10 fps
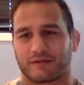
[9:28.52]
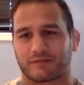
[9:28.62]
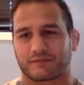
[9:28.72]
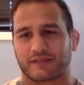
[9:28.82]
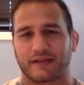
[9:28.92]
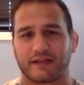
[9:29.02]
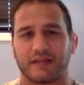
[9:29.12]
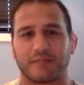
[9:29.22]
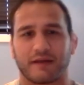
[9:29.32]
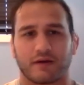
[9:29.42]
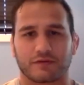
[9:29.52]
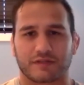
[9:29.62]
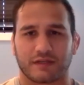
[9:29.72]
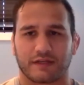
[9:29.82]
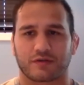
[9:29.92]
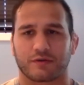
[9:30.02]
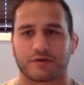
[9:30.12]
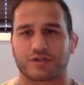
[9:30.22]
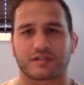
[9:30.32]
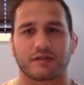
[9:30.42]
sending emails. And so
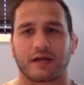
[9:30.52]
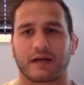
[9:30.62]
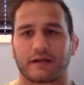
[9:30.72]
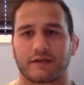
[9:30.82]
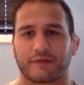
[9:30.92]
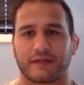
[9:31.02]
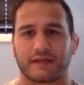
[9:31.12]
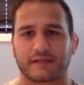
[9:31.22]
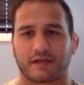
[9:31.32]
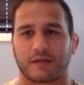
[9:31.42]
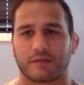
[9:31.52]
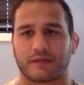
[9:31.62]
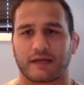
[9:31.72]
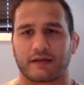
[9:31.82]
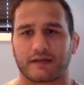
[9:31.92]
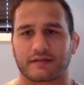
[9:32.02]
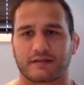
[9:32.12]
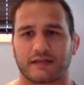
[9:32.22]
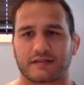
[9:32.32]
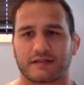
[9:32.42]
there's just a lot of different things that come with that. And that's
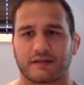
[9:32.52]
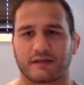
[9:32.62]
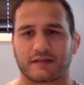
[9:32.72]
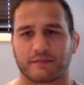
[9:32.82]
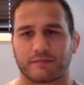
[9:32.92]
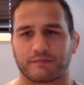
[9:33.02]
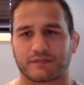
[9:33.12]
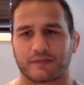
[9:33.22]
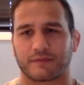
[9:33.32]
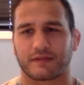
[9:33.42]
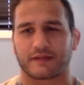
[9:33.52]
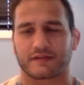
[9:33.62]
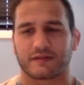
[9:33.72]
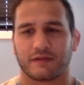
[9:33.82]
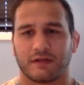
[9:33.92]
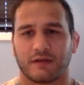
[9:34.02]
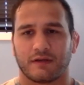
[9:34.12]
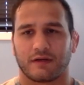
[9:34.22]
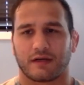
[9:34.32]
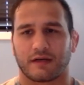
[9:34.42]
something that's
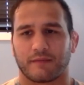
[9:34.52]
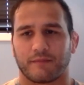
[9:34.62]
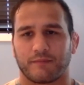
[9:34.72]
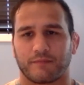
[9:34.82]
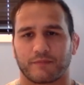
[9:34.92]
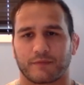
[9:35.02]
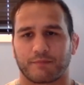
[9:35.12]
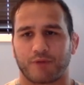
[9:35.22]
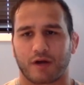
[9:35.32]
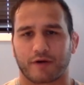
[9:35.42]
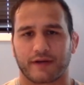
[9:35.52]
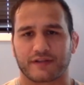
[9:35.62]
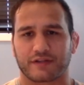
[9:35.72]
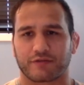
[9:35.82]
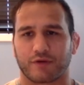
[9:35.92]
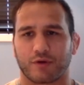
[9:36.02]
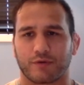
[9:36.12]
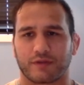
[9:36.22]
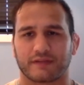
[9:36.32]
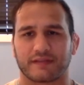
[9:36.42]
progress and
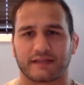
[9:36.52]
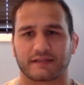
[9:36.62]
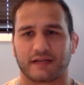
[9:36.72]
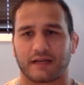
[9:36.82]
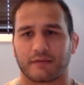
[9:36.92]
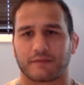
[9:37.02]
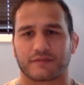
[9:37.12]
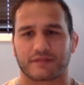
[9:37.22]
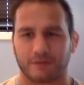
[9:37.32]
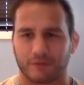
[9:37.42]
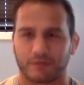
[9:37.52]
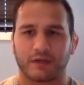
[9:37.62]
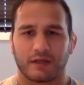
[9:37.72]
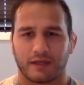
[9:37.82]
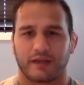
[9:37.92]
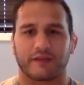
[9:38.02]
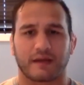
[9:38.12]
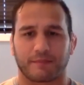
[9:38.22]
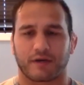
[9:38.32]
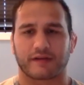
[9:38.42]
growth, and it takes time. And I'm still in
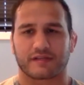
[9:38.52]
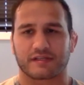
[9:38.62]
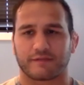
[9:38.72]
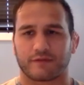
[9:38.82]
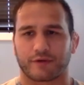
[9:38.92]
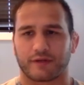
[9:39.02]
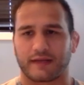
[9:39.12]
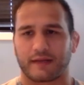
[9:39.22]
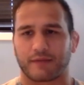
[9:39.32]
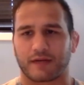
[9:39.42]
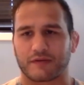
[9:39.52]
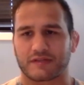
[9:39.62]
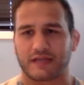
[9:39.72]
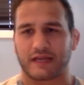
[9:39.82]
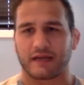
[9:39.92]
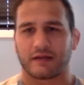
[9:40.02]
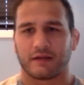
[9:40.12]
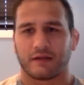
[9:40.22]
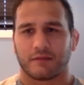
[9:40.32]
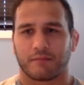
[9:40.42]
that process of learning that. But I would say
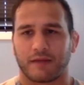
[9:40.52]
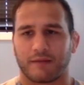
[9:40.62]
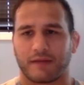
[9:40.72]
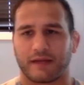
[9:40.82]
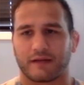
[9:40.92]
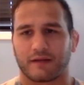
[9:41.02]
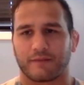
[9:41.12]
my